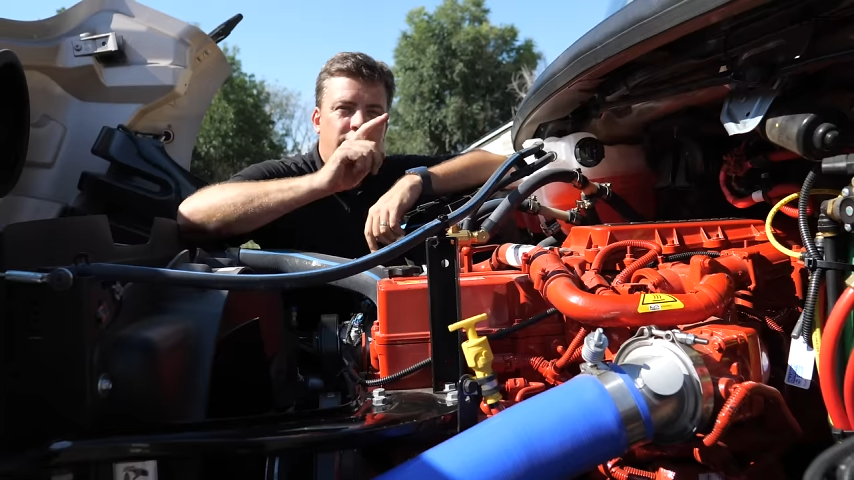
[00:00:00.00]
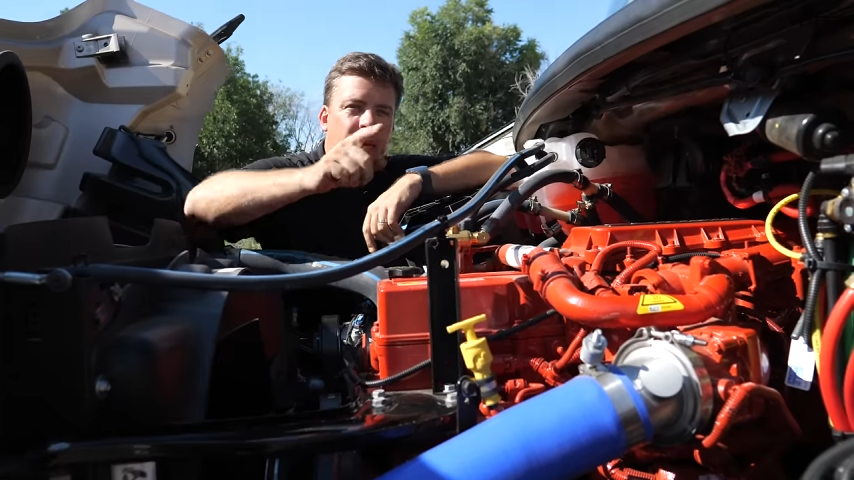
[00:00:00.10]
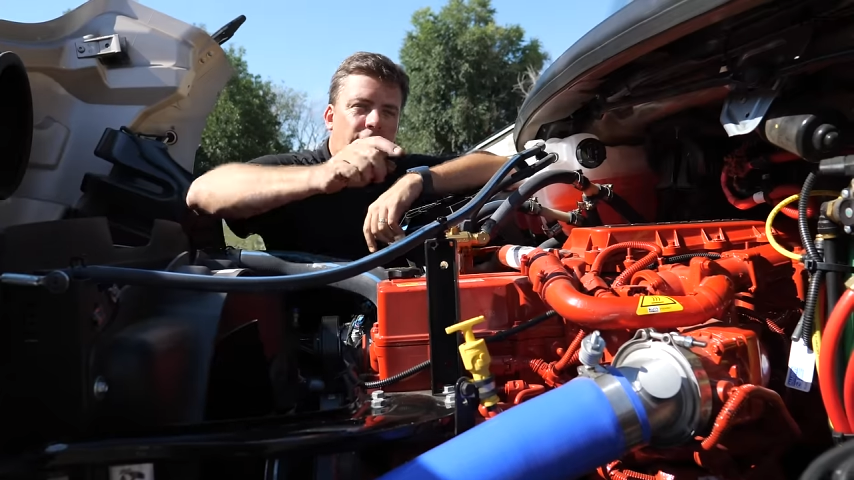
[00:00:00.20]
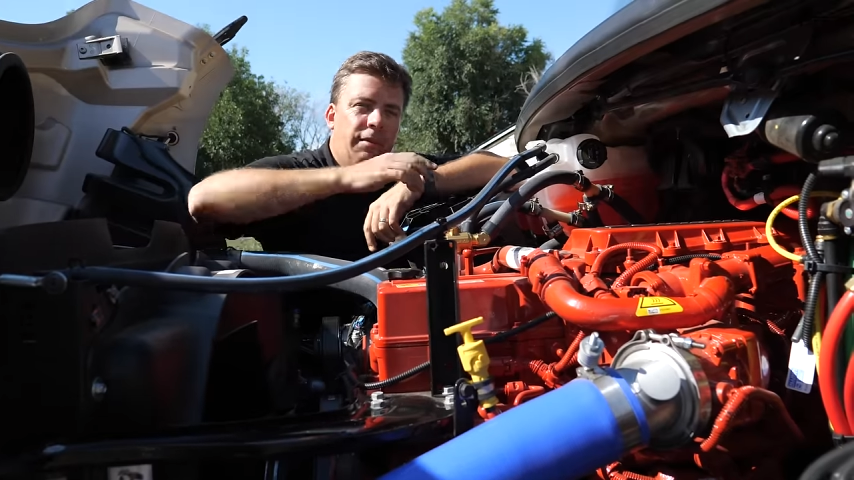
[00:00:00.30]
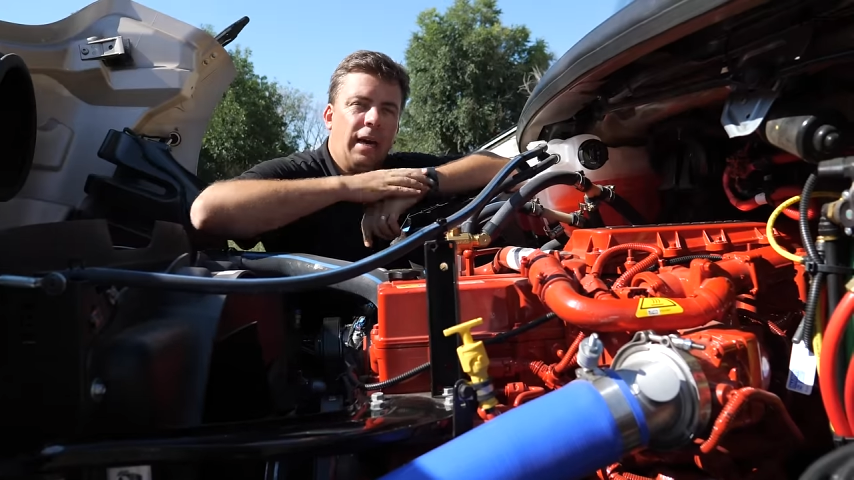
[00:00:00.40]

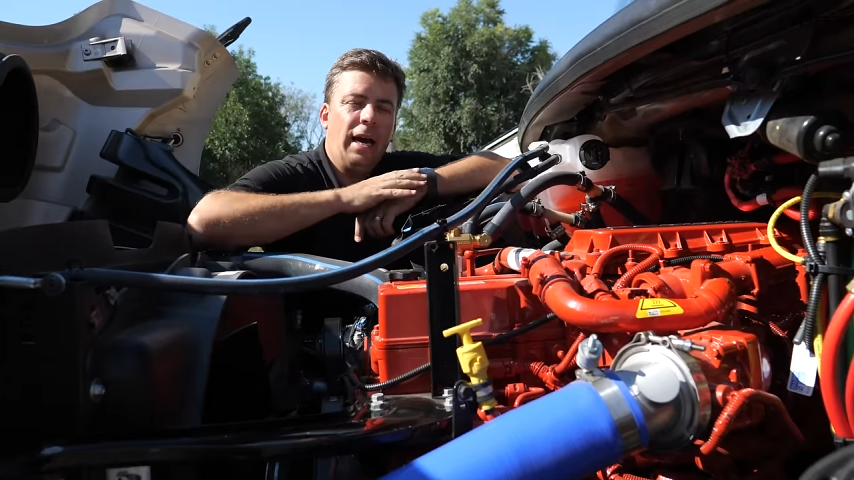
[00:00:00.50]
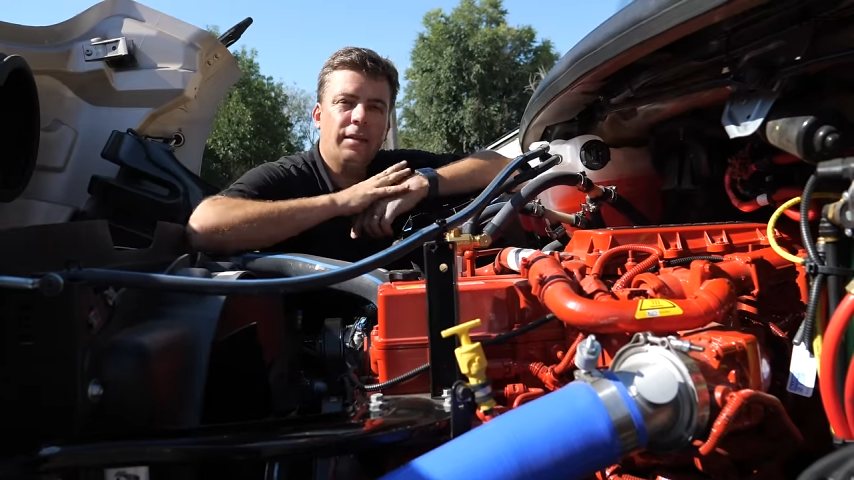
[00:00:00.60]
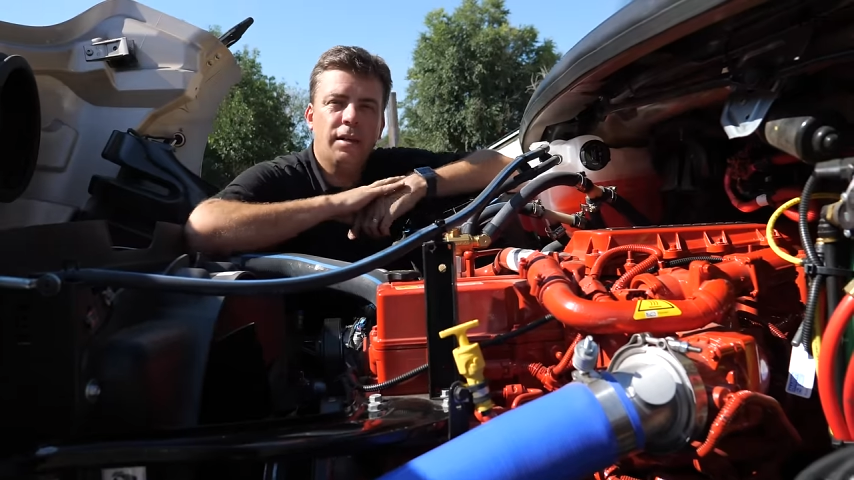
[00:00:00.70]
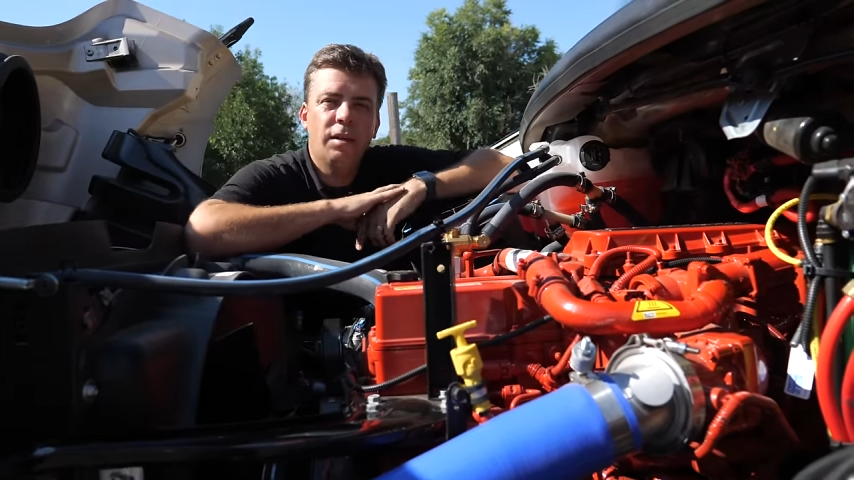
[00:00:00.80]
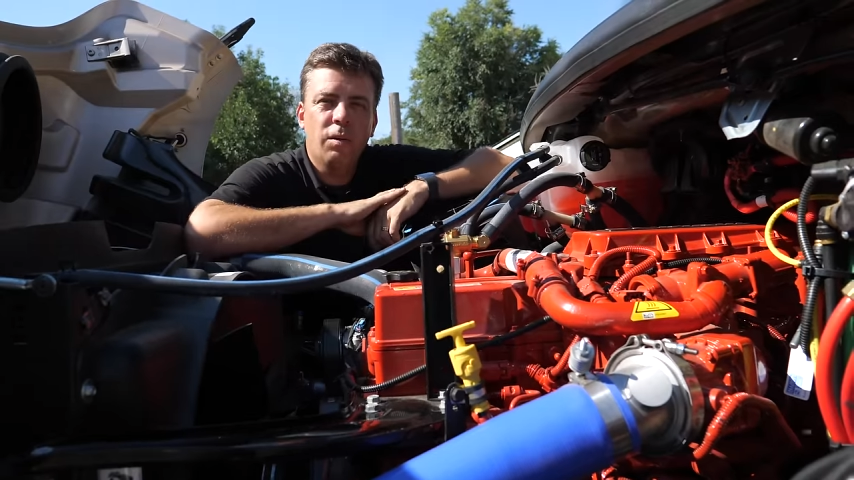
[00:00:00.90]
Take
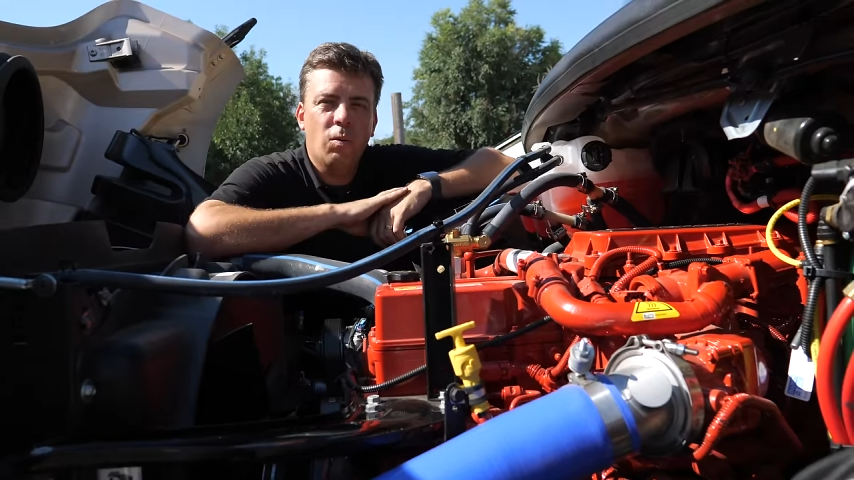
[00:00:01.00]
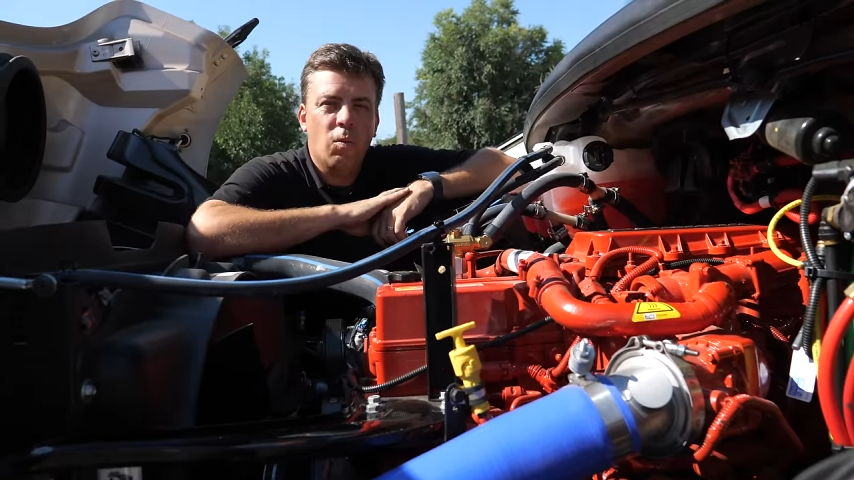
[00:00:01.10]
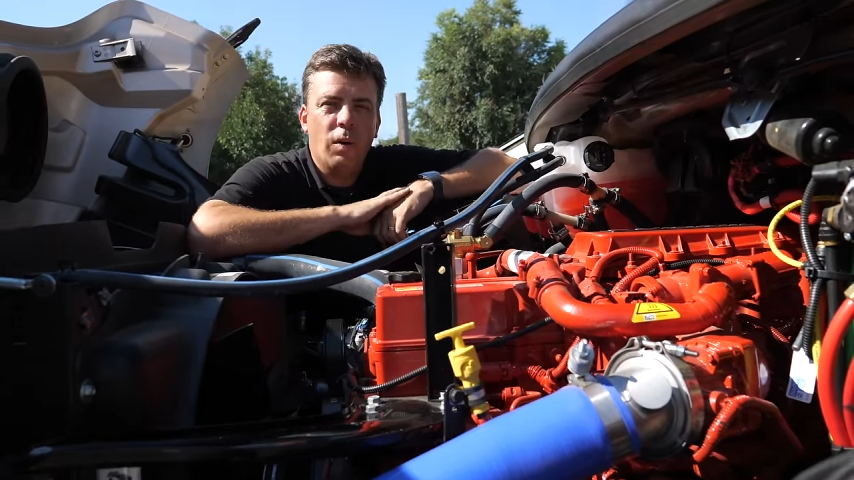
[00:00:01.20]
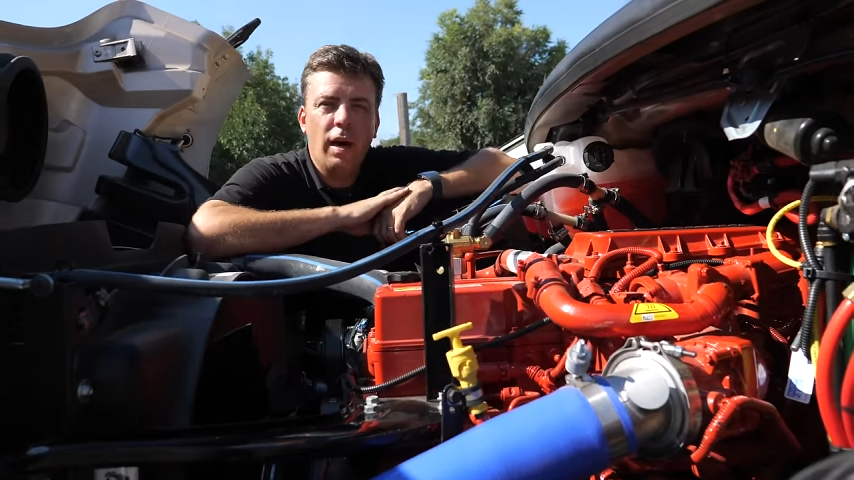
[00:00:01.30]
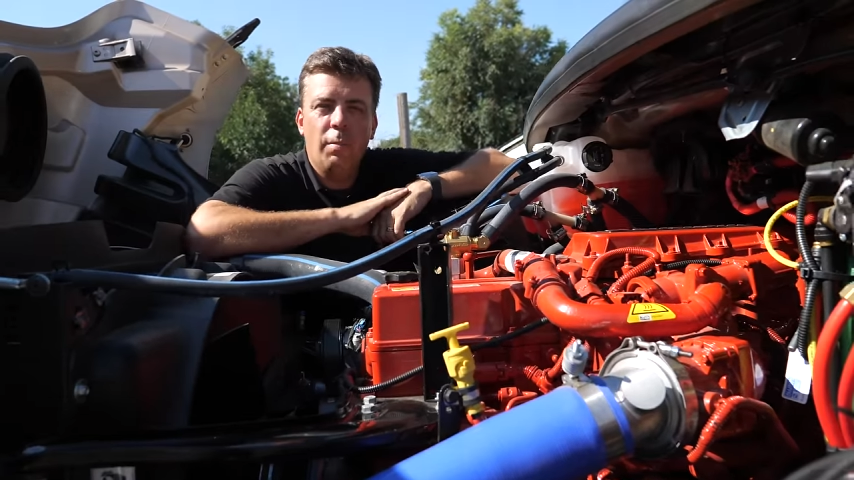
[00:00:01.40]
that,
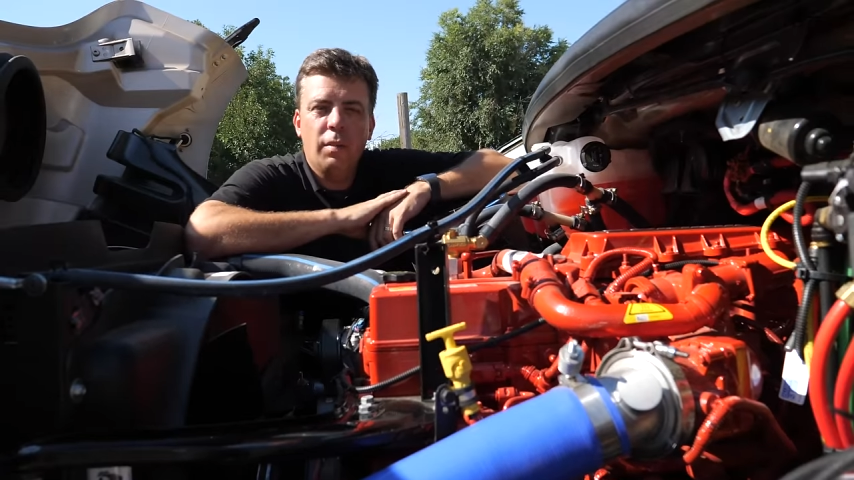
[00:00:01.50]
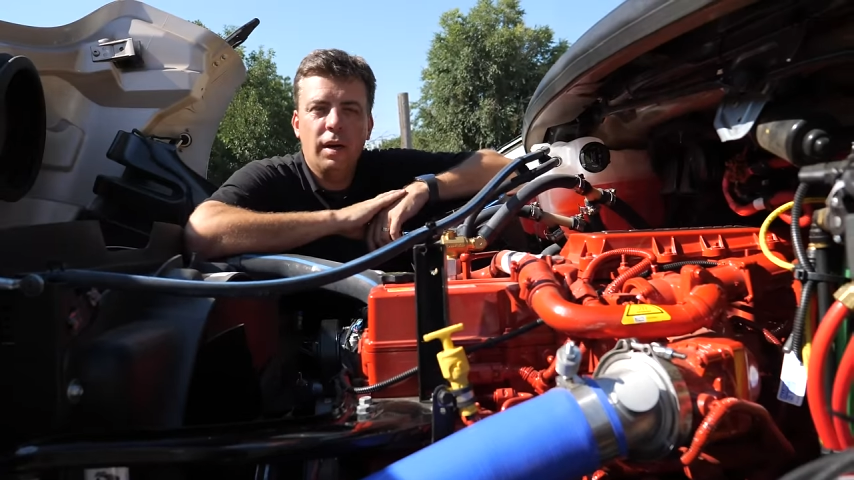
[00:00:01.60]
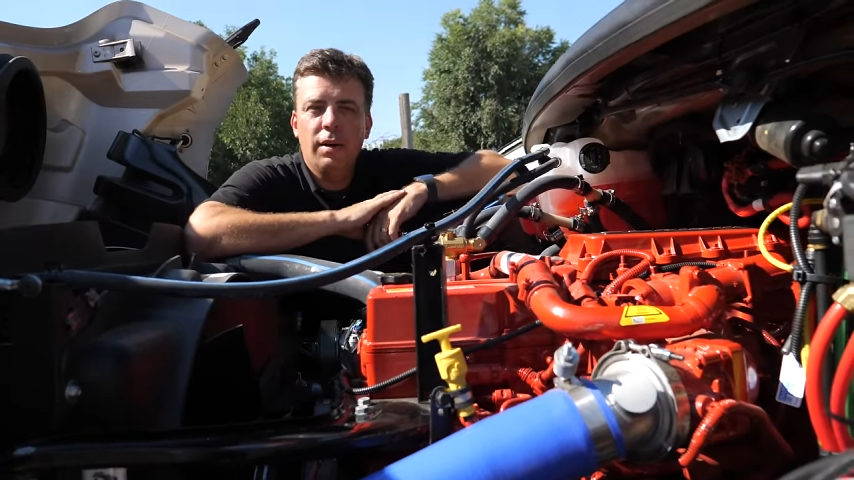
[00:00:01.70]
Ram